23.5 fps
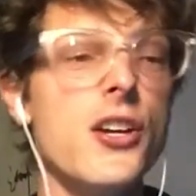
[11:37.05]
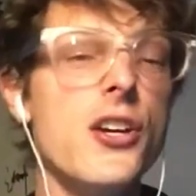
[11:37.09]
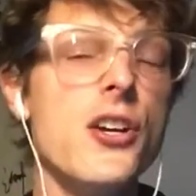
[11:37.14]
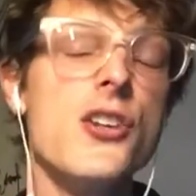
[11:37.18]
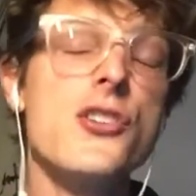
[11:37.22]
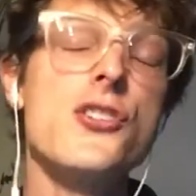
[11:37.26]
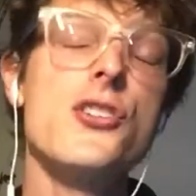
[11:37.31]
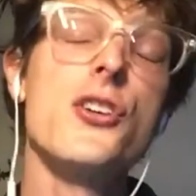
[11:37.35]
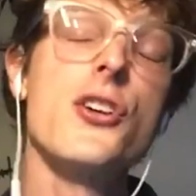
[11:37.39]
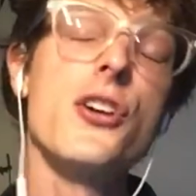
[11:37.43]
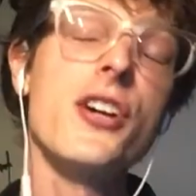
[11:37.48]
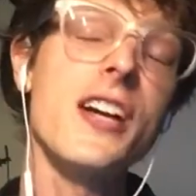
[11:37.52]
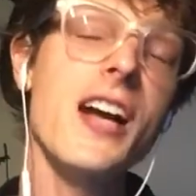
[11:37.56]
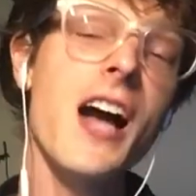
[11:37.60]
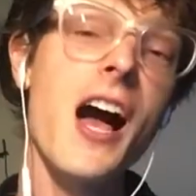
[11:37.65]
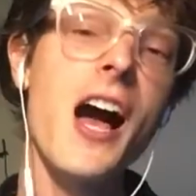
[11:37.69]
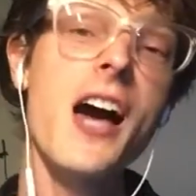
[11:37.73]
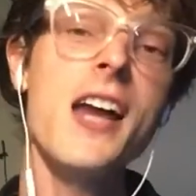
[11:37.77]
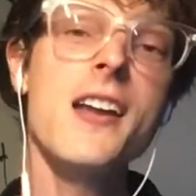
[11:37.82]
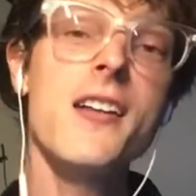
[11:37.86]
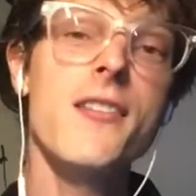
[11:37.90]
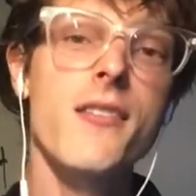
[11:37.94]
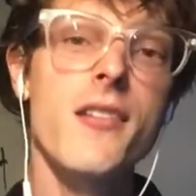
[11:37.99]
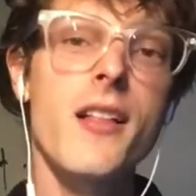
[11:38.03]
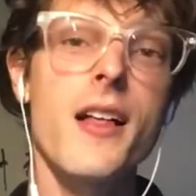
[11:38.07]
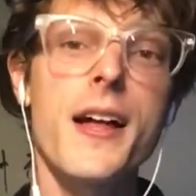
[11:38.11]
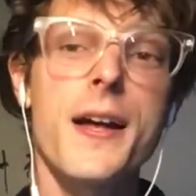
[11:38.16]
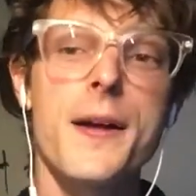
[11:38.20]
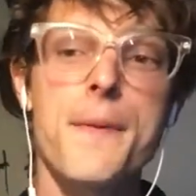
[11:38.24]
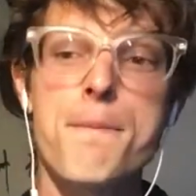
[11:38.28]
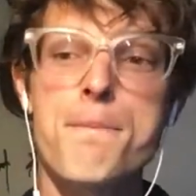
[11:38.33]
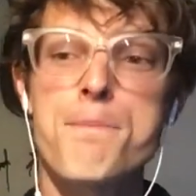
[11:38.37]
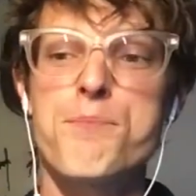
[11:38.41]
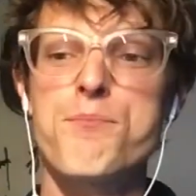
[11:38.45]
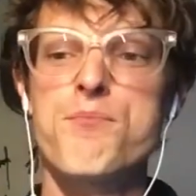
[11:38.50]
So you're kind of
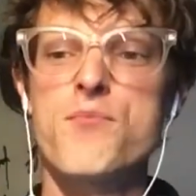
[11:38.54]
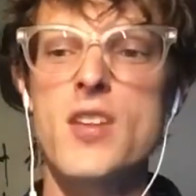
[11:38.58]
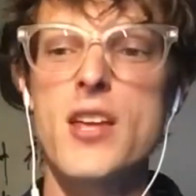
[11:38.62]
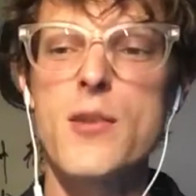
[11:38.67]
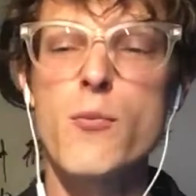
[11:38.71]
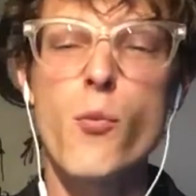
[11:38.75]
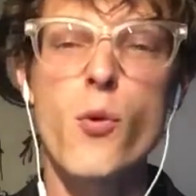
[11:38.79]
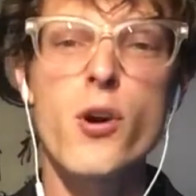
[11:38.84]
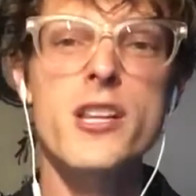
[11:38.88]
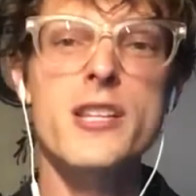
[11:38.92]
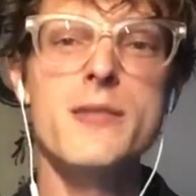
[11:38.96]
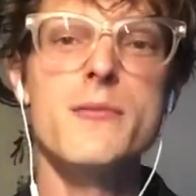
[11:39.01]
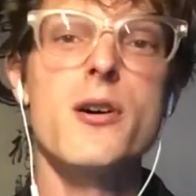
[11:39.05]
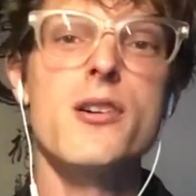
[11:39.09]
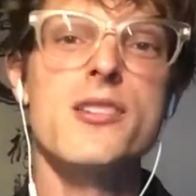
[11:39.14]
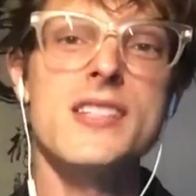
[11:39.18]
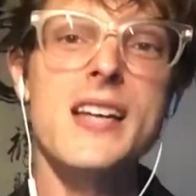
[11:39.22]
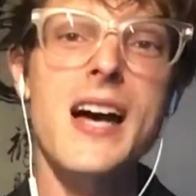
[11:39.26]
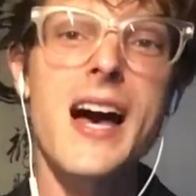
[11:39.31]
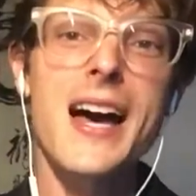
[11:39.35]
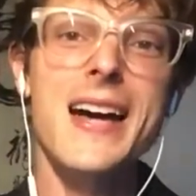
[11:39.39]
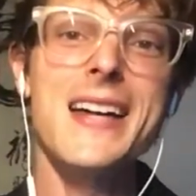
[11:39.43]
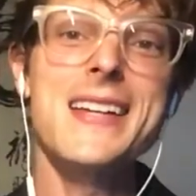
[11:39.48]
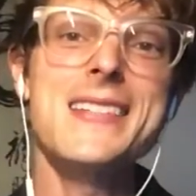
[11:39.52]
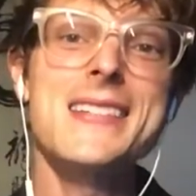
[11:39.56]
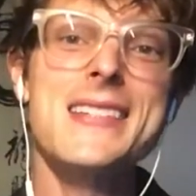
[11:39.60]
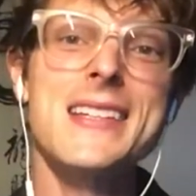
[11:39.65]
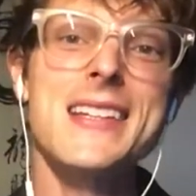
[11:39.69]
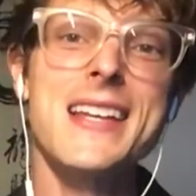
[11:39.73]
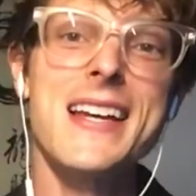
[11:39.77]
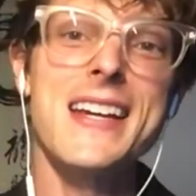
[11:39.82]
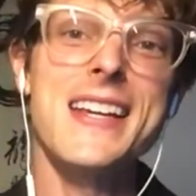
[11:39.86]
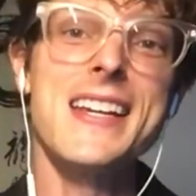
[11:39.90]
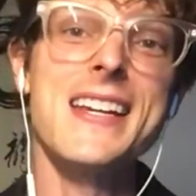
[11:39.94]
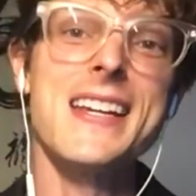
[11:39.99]
like in one of the most
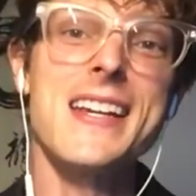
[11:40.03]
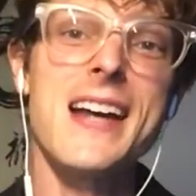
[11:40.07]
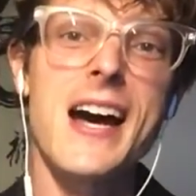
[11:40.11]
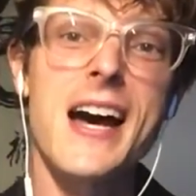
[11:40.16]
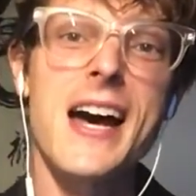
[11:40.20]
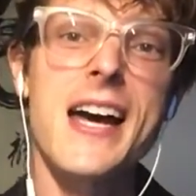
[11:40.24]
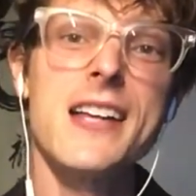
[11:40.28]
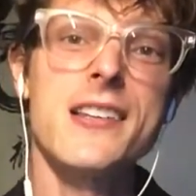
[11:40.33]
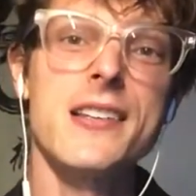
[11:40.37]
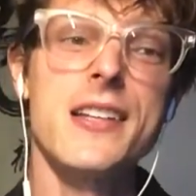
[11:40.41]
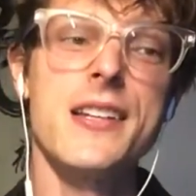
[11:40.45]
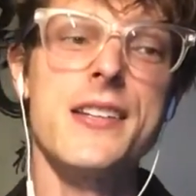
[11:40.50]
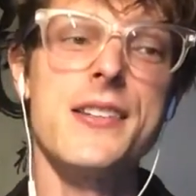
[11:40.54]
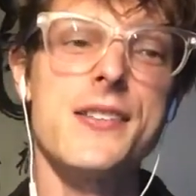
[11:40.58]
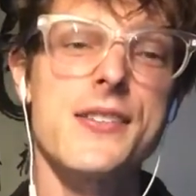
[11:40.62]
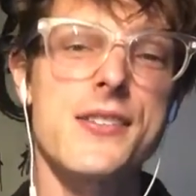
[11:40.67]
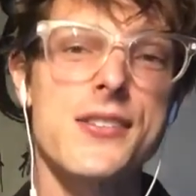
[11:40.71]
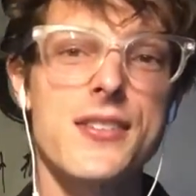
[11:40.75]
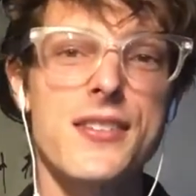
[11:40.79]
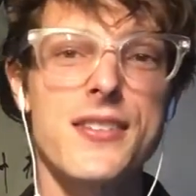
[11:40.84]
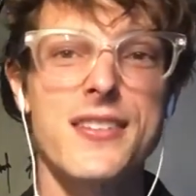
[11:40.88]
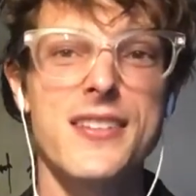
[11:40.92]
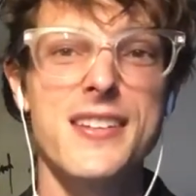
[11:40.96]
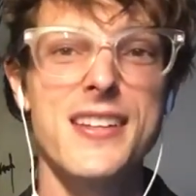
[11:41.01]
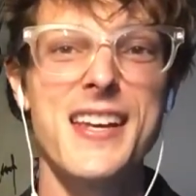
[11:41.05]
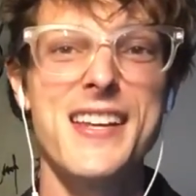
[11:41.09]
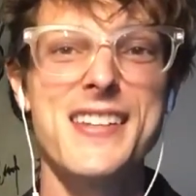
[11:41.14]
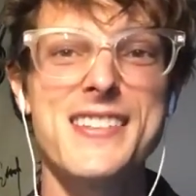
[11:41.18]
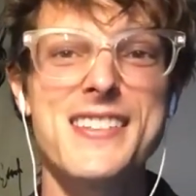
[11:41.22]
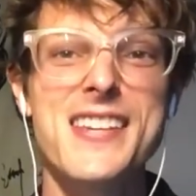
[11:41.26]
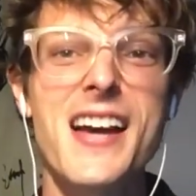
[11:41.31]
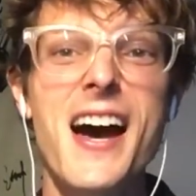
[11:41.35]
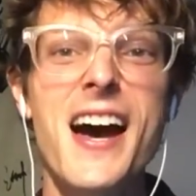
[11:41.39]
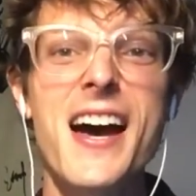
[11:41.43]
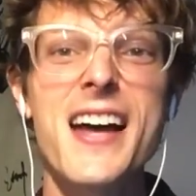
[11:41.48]
isolated islands in
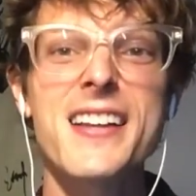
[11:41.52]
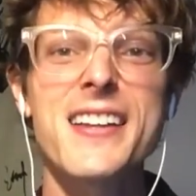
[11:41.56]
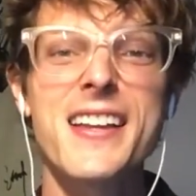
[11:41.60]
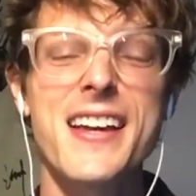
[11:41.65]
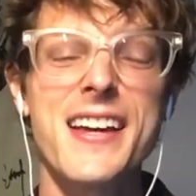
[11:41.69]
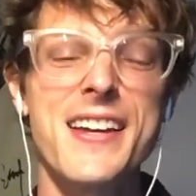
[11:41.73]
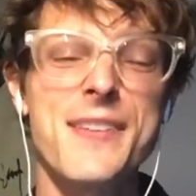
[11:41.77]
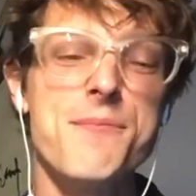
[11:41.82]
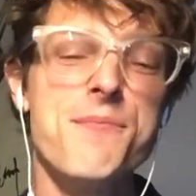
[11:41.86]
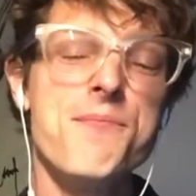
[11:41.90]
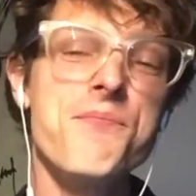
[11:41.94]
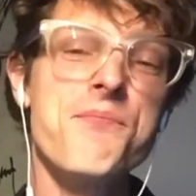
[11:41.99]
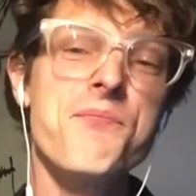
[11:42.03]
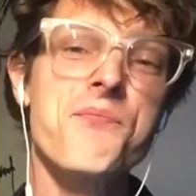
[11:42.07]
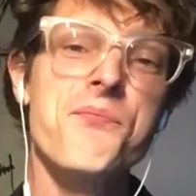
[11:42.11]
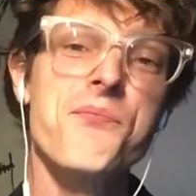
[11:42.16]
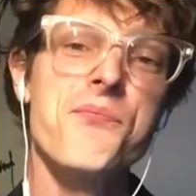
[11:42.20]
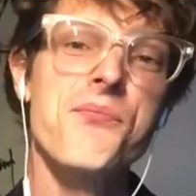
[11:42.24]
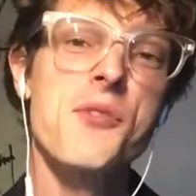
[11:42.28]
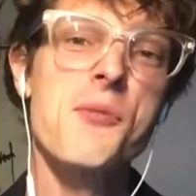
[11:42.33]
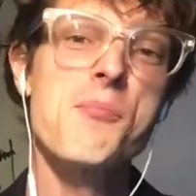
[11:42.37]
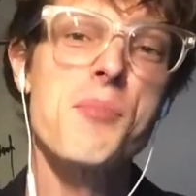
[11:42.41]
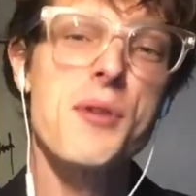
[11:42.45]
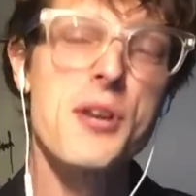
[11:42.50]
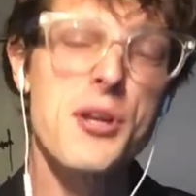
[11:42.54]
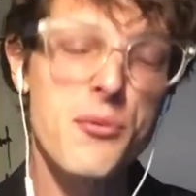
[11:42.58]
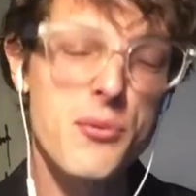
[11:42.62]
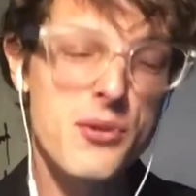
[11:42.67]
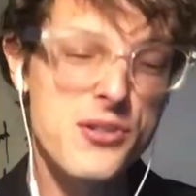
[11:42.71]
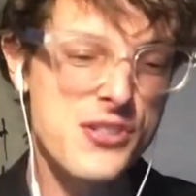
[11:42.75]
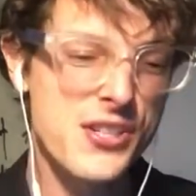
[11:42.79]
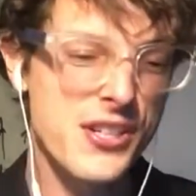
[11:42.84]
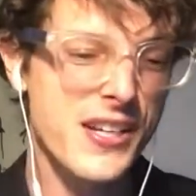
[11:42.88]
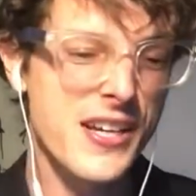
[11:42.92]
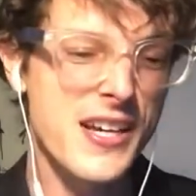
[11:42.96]
Thailand. But it
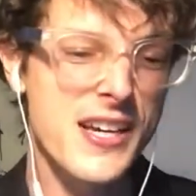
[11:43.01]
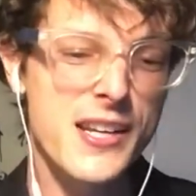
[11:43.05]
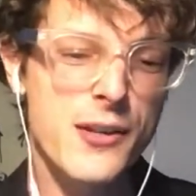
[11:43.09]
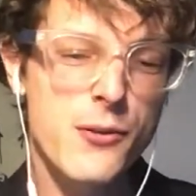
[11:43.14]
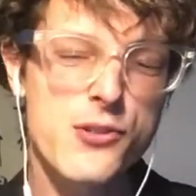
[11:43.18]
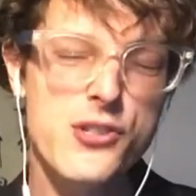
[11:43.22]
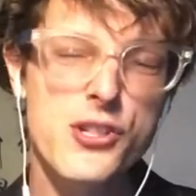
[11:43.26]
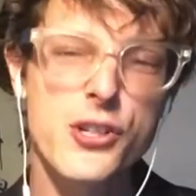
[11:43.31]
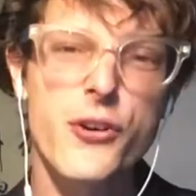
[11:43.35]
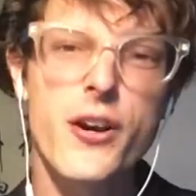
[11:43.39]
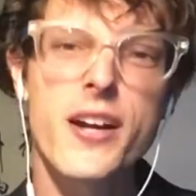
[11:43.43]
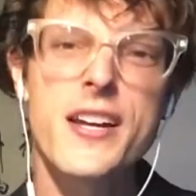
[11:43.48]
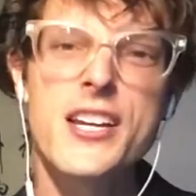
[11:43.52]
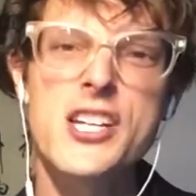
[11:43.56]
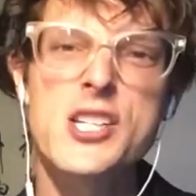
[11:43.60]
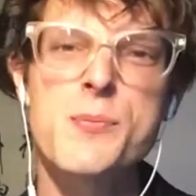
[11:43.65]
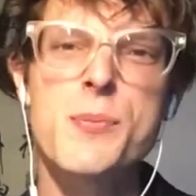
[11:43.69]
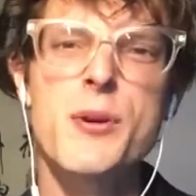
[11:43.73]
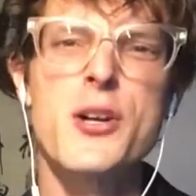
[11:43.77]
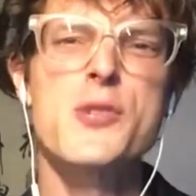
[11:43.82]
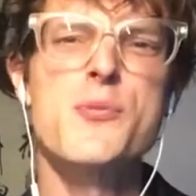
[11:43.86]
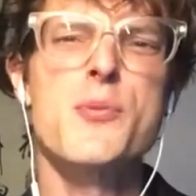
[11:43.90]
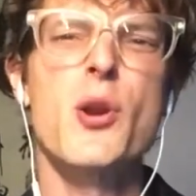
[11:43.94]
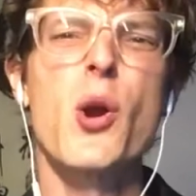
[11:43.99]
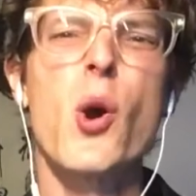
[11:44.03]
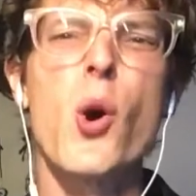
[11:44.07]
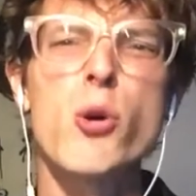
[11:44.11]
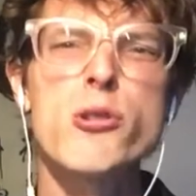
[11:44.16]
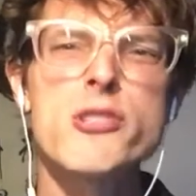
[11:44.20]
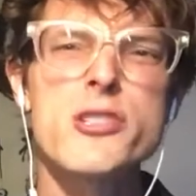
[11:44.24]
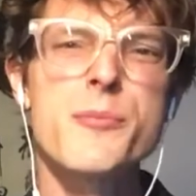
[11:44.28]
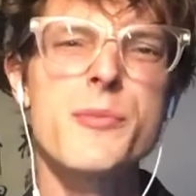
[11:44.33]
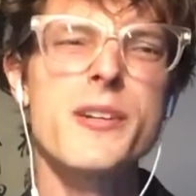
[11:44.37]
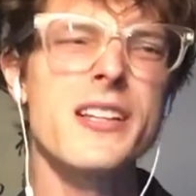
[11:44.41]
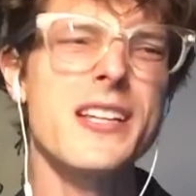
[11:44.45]
was, again, it was a great experience, but
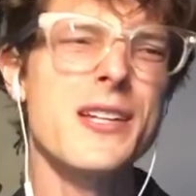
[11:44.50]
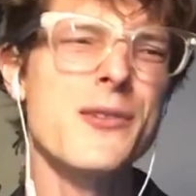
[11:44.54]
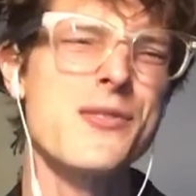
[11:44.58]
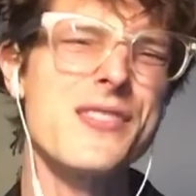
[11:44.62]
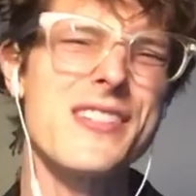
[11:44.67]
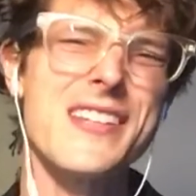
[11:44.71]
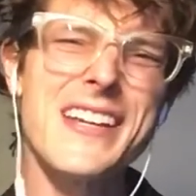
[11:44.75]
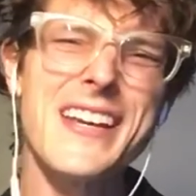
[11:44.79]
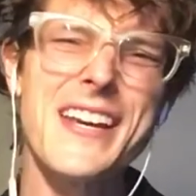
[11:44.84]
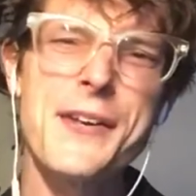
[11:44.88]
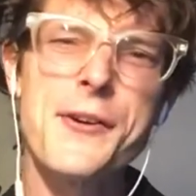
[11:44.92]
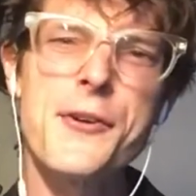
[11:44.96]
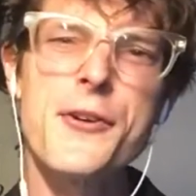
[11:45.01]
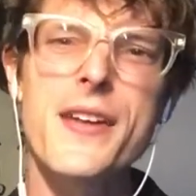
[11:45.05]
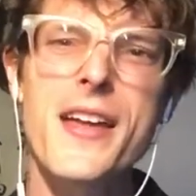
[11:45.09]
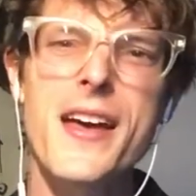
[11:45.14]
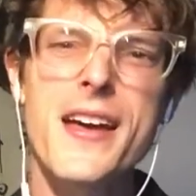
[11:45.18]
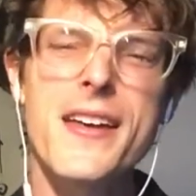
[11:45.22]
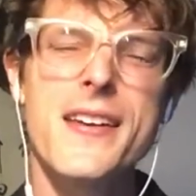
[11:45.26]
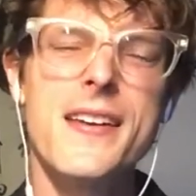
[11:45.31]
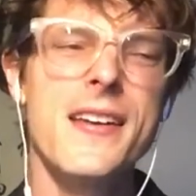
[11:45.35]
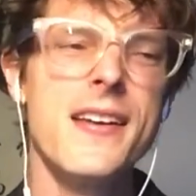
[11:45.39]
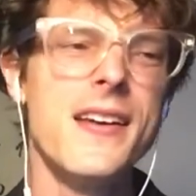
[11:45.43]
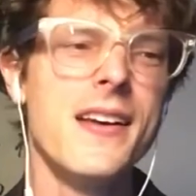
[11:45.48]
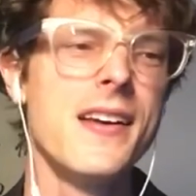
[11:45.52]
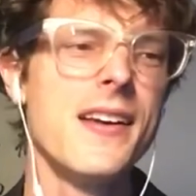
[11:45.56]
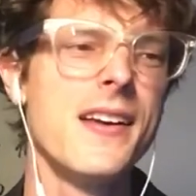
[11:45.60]
ultimately it was the internet